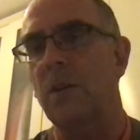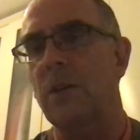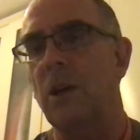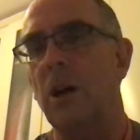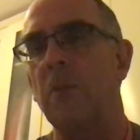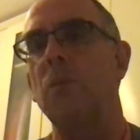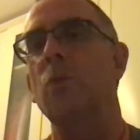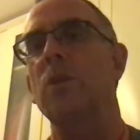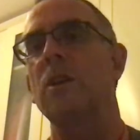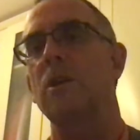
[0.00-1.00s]
of a column
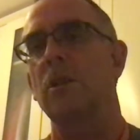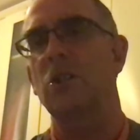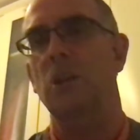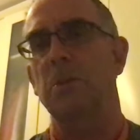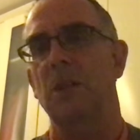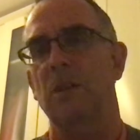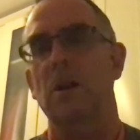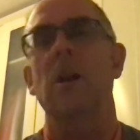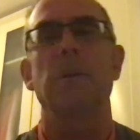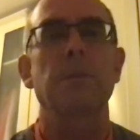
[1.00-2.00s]
with another subset of a
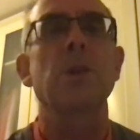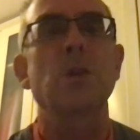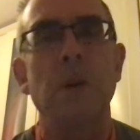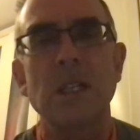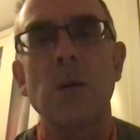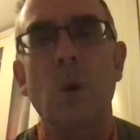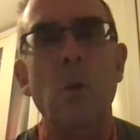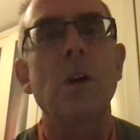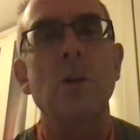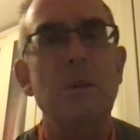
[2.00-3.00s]
column. So basically what
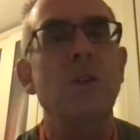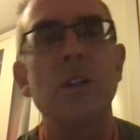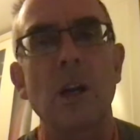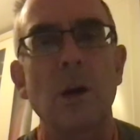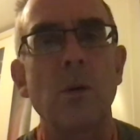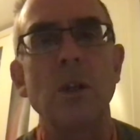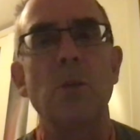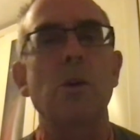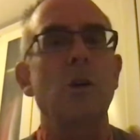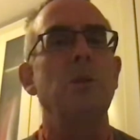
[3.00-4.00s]
we're going to be doing now is
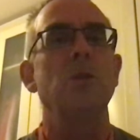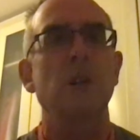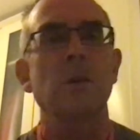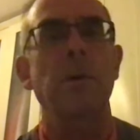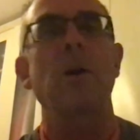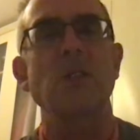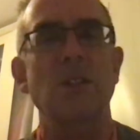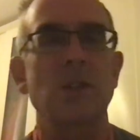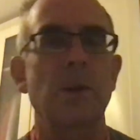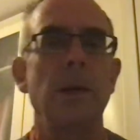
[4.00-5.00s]
we're going to be doing
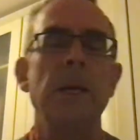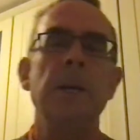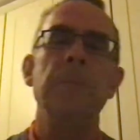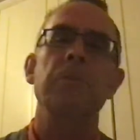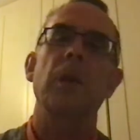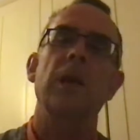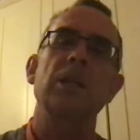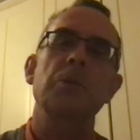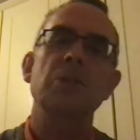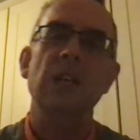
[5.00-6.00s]
comparisons. And I
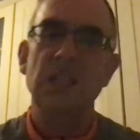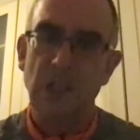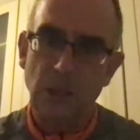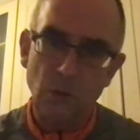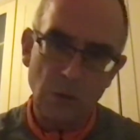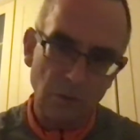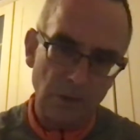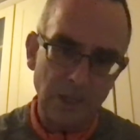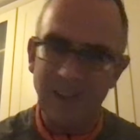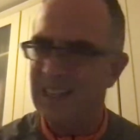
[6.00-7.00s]
suppose that's the useful
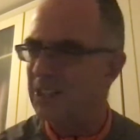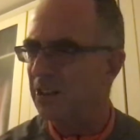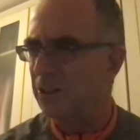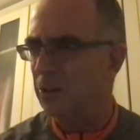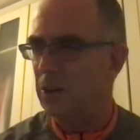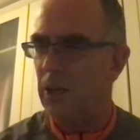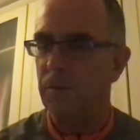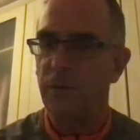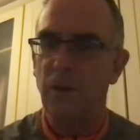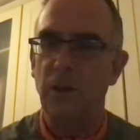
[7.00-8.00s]
thing, and that's another kind of
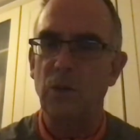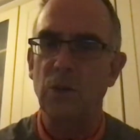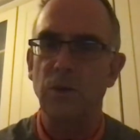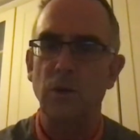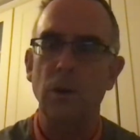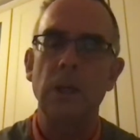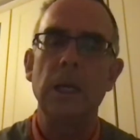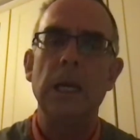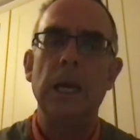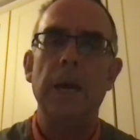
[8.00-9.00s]
very useful
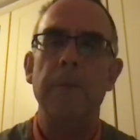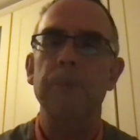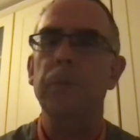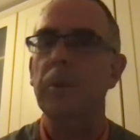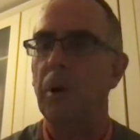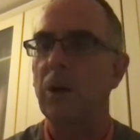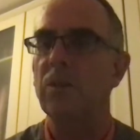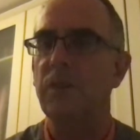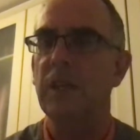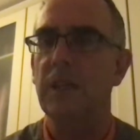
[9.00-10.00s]
part
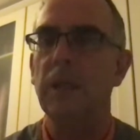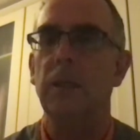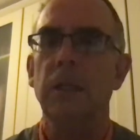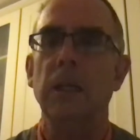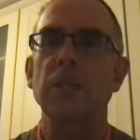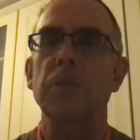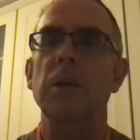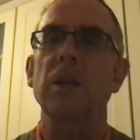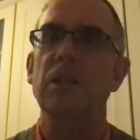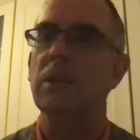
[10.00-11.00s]
of data analytics,
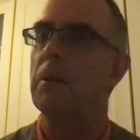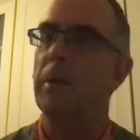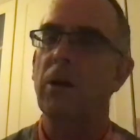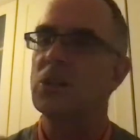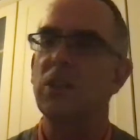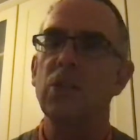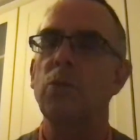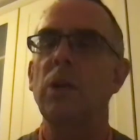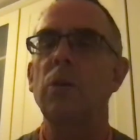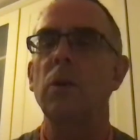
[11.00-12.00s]
because comparison is really